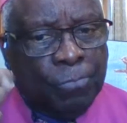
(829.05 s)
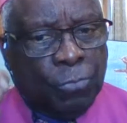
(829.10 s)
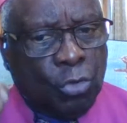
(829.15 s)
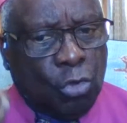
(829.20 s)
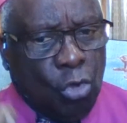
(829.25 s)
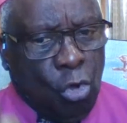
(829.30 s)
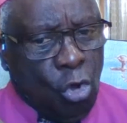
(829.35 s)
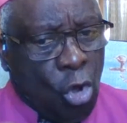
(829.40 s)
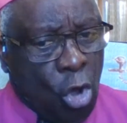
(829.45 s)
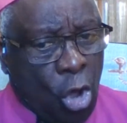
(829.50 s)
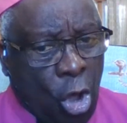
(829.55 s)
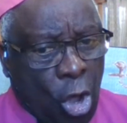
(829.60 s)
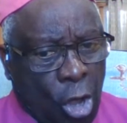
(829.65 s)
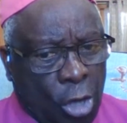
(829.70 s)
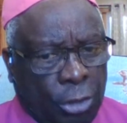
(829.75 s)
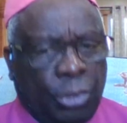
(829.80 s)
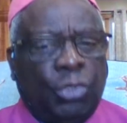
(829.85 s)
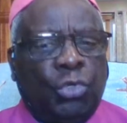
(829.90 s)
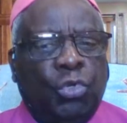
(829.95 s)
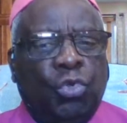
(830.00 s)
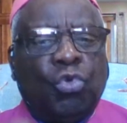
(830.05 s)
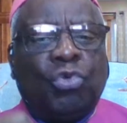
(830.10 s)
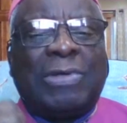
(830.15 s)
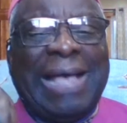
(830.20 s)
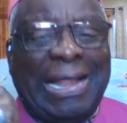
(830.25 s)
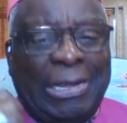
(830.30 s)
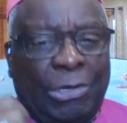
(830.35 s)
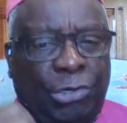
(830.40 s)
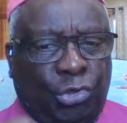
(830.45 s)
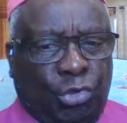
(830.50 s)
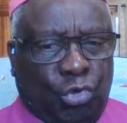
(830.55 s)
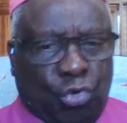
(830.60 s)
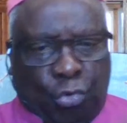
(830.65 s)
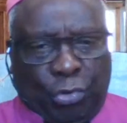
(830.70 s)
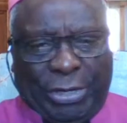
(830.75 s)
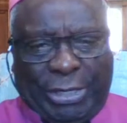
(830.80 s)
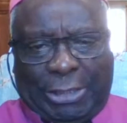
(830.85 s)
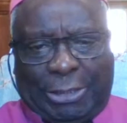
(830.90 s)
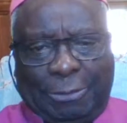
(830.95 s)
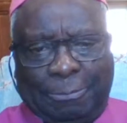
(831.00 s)
go on, you can do
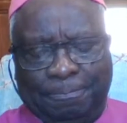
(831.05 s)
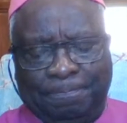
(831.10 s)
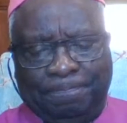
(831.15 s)
it.